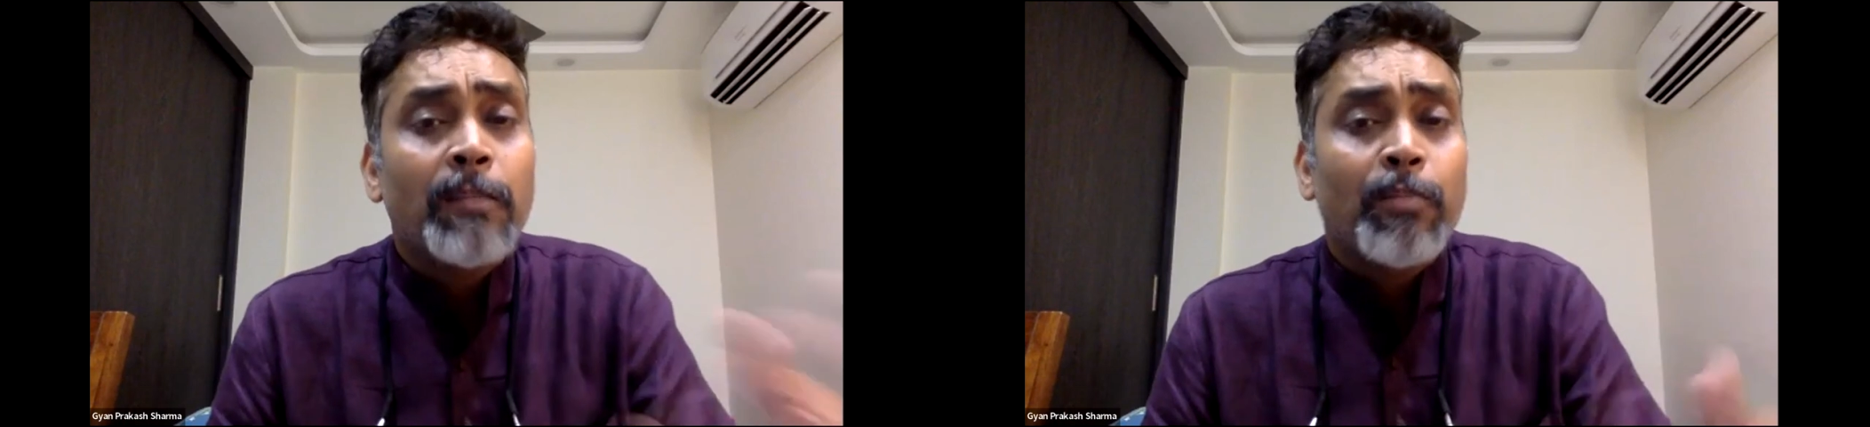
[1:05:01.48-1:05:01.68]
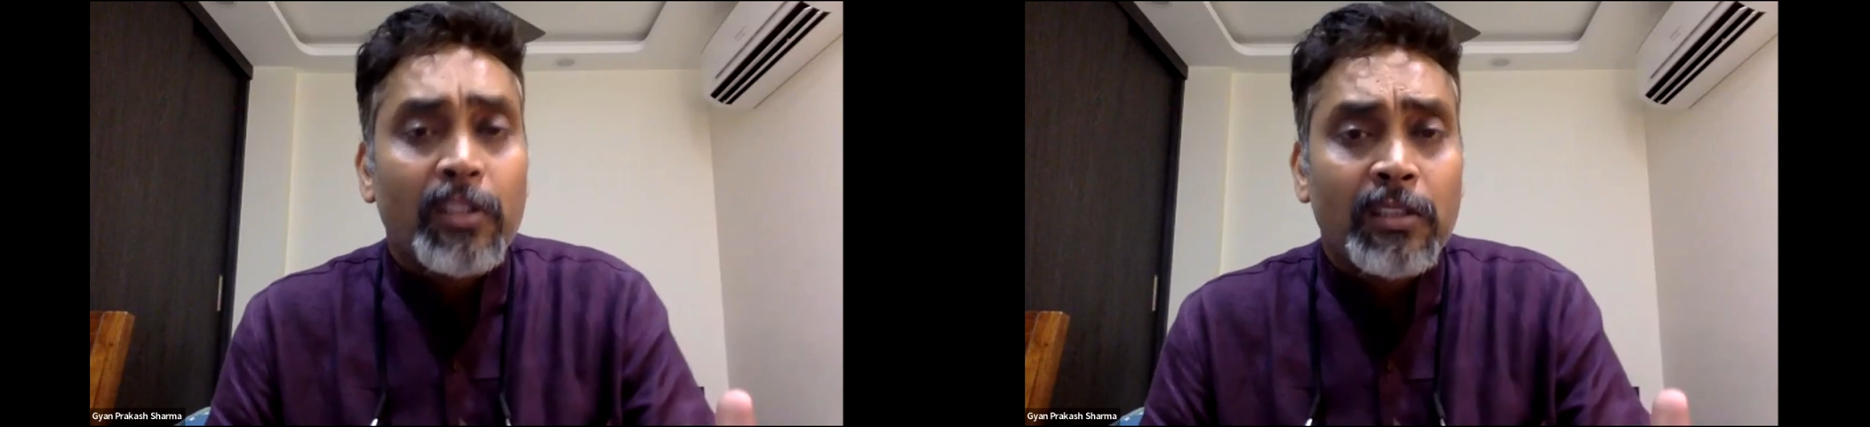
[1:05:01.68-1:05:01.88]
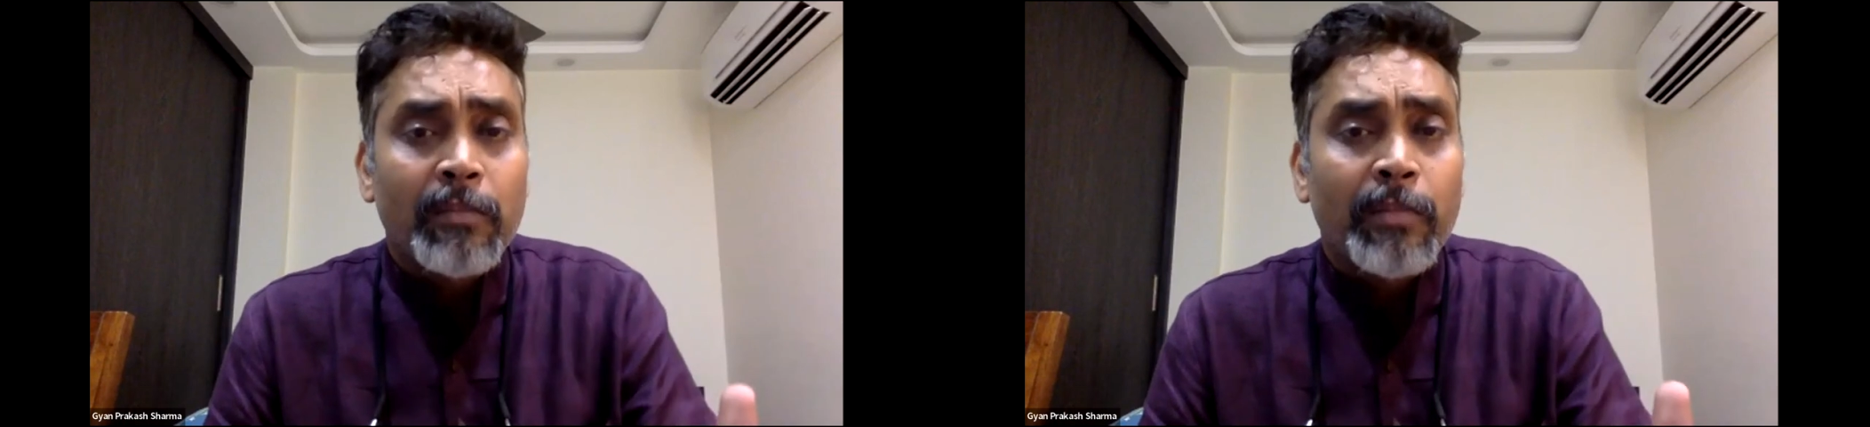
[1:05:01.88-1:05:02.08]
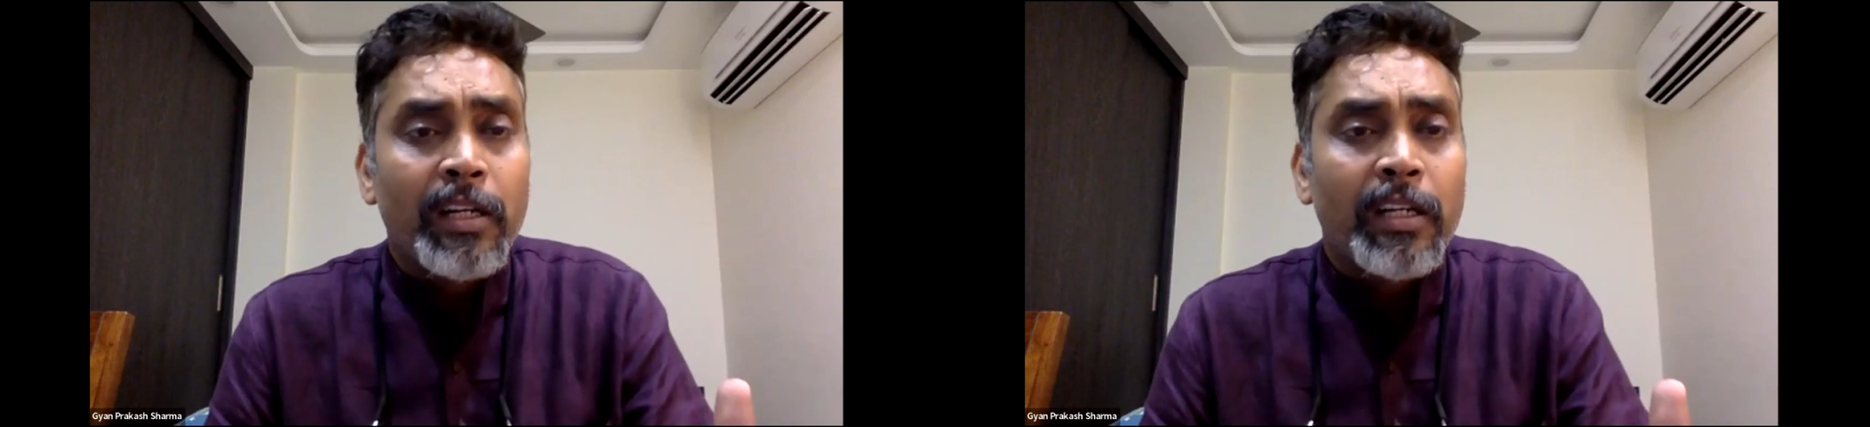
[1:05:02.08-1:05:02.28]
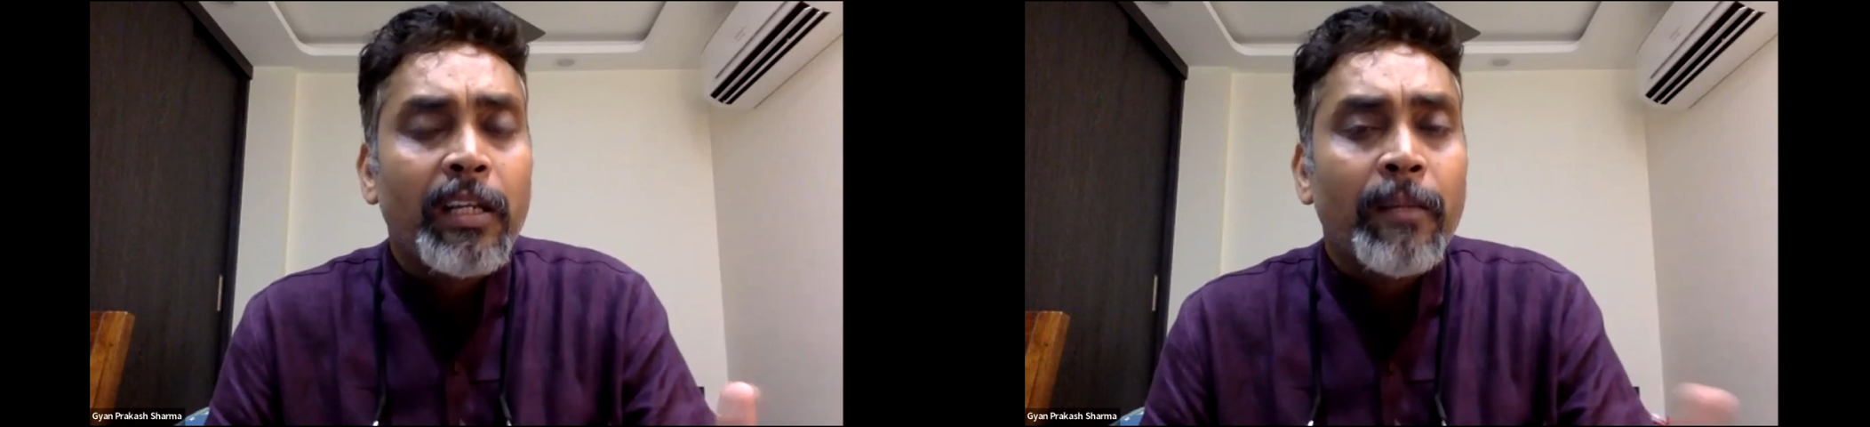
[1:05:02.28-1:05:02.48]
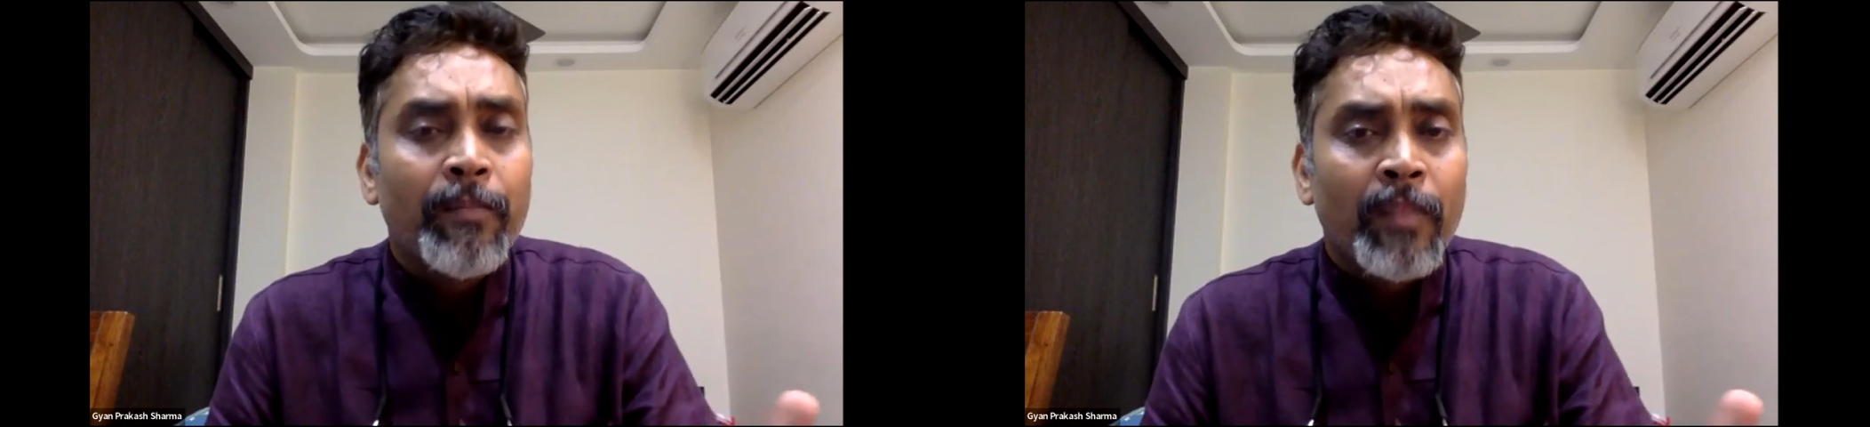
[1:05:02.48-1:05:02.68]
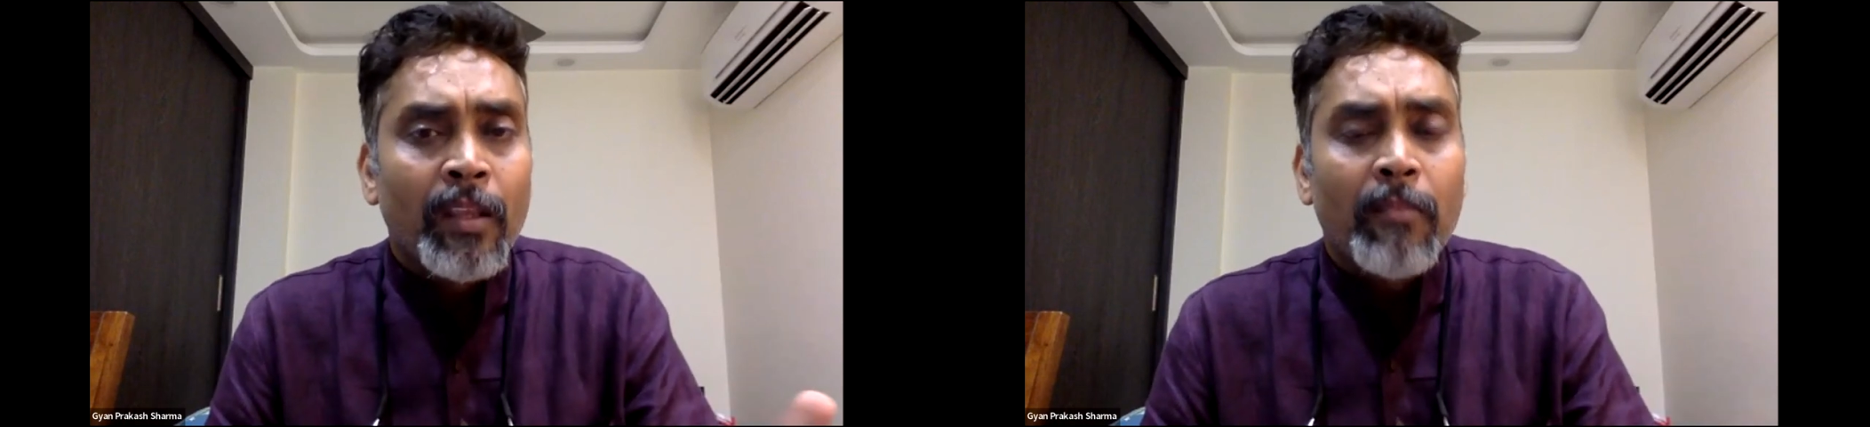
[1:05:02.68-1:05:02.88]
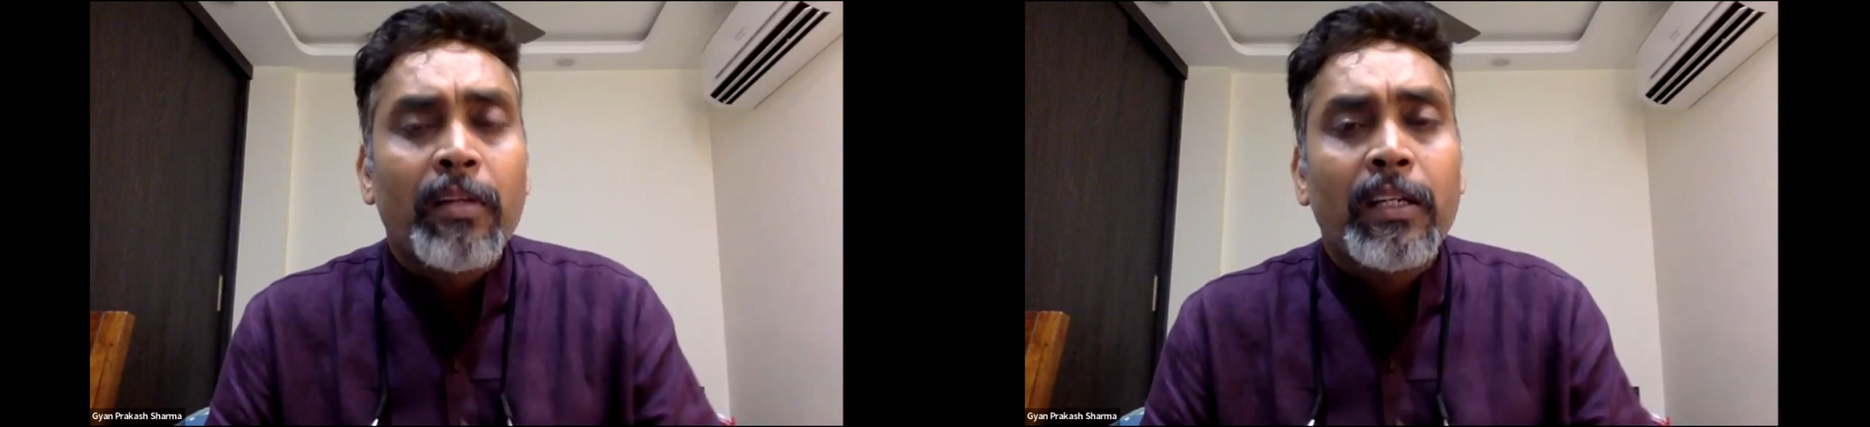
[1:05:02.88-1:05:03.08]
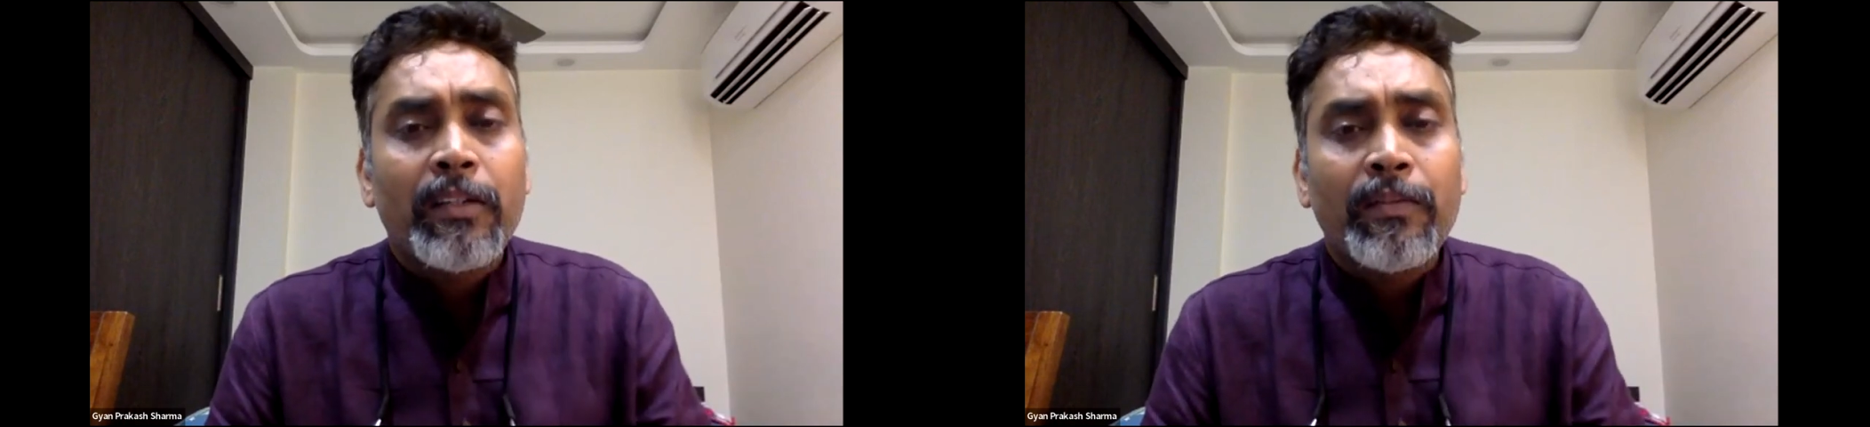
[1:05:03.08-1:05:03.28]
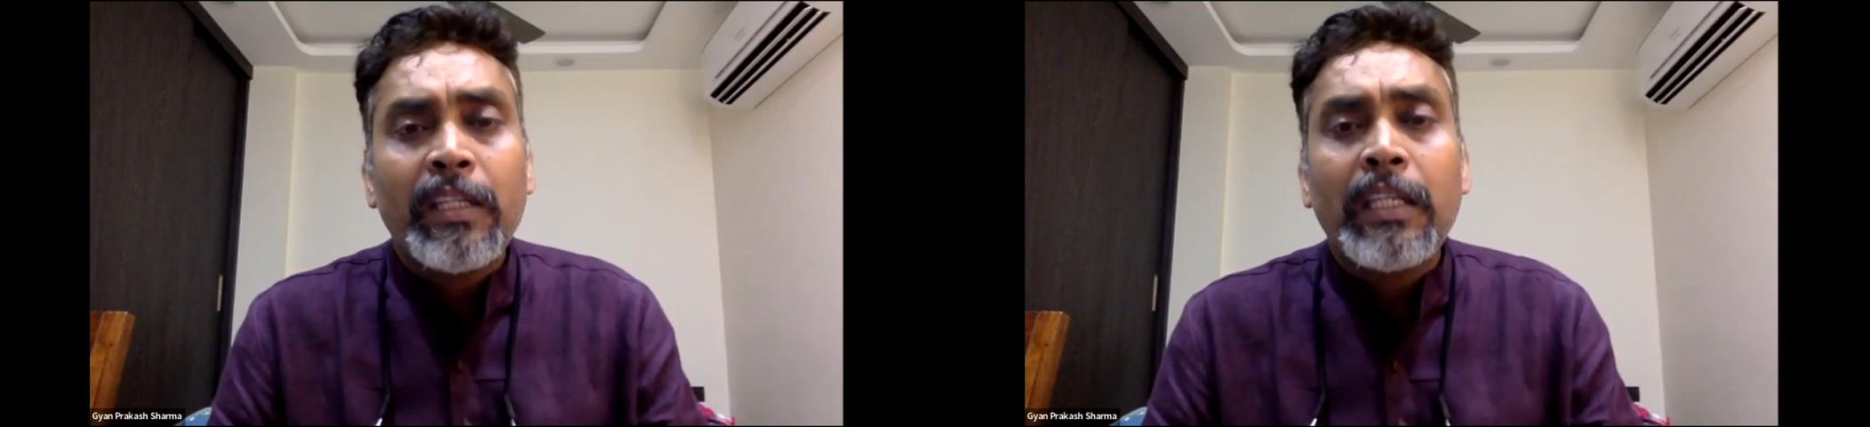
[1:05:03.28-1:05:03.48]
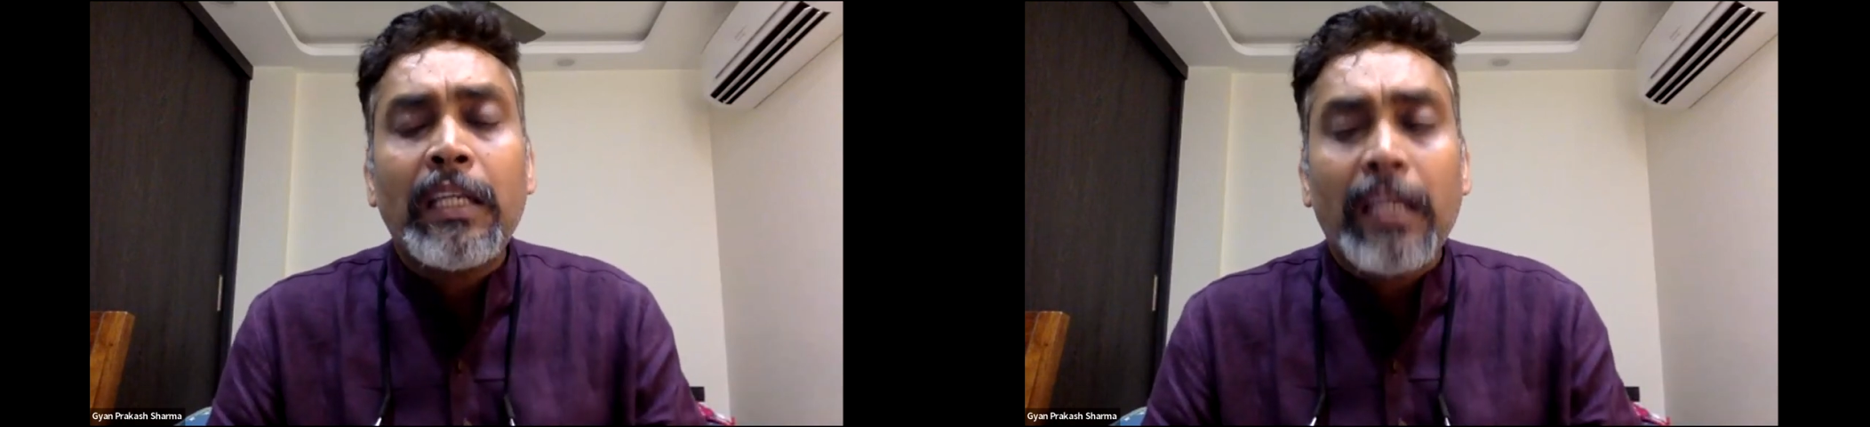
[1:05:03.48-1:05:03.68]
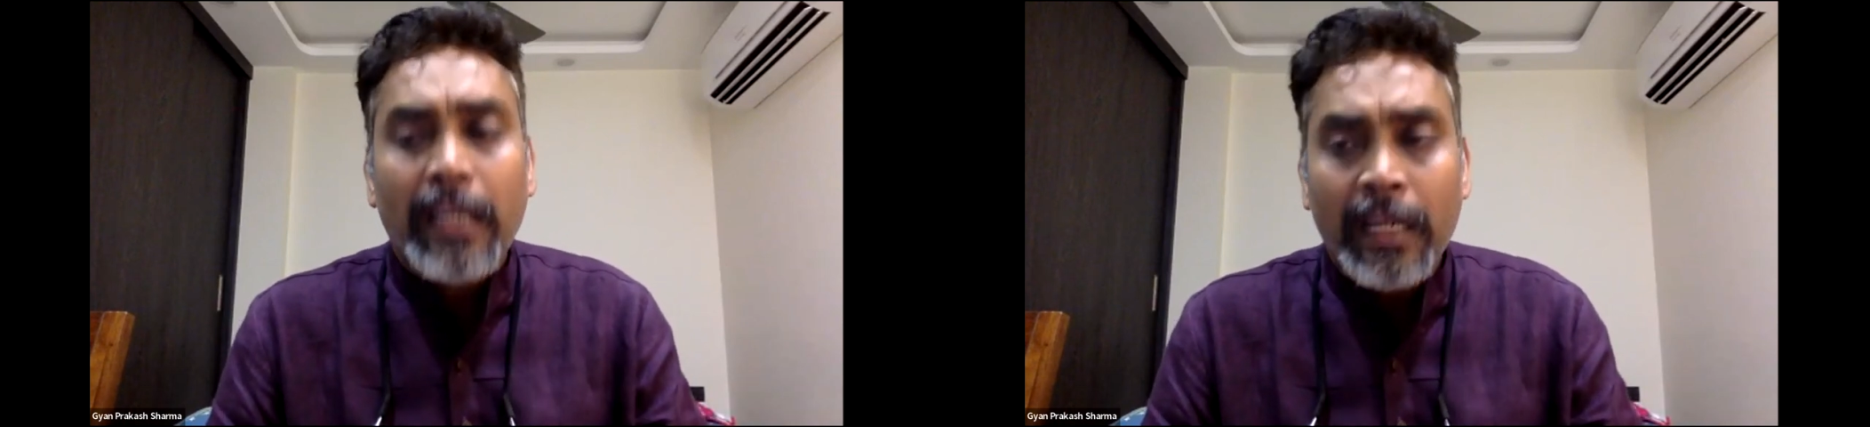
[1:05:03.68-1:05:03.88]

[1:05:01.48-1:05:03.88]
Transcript: a possibility, but we